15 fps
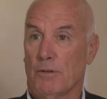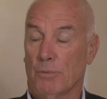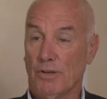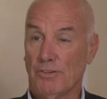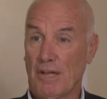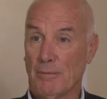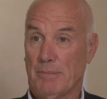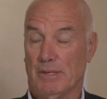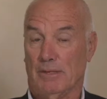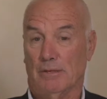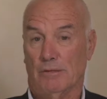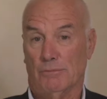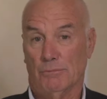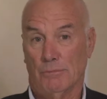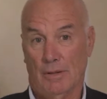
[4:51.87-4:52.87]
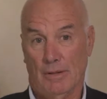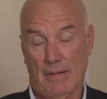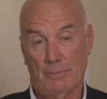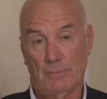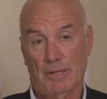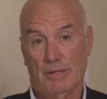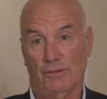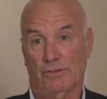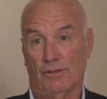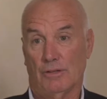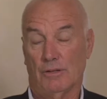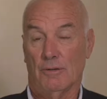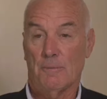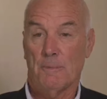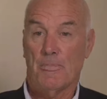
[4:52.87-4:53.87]
What does that mean? Well, that means
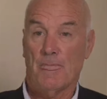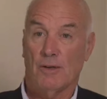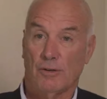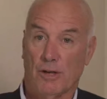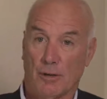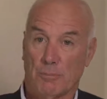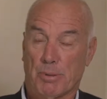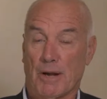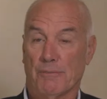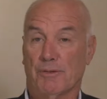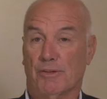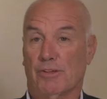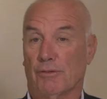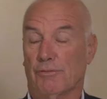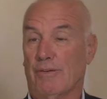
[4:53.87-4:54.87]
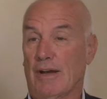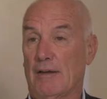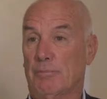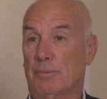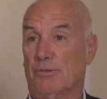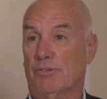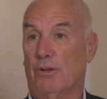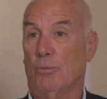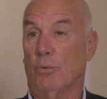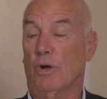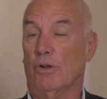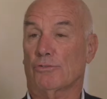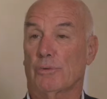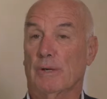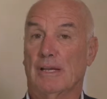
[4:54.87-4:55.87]
that nonprofits get 5%,
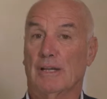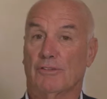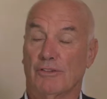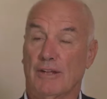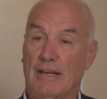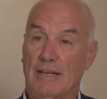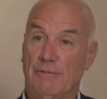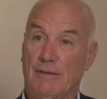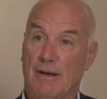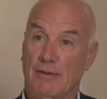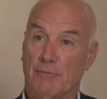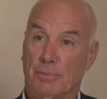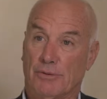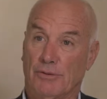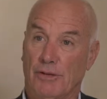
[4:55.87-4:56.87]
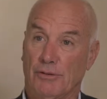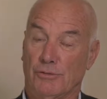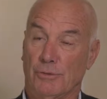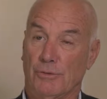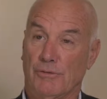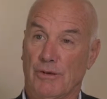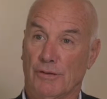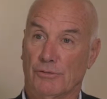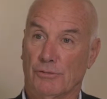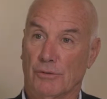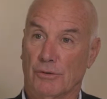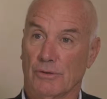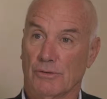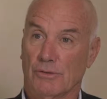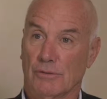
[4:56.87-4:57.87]
Wall Street gets 95% to invest
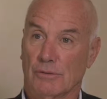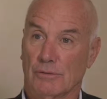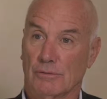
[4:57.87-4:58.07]
for us.